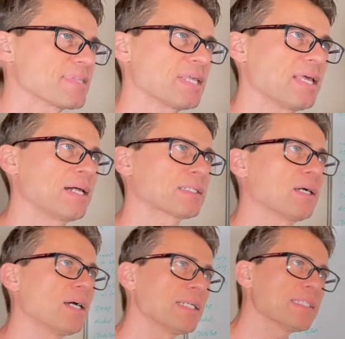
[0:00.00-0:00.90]

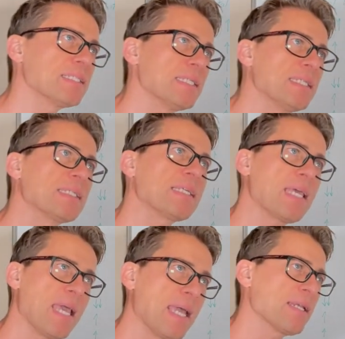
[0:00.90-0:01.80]
L-carnitine
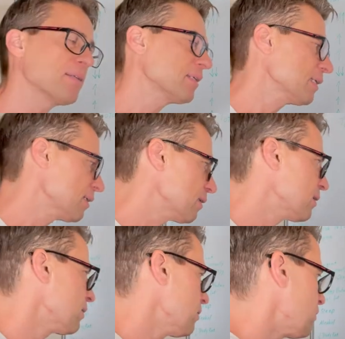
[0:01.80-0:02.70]
can uh,
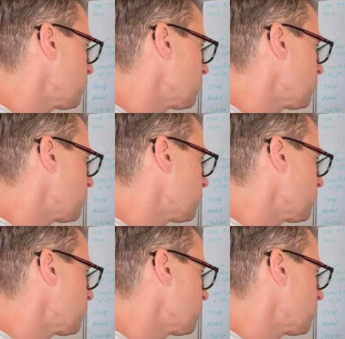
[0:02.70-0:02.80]
uh,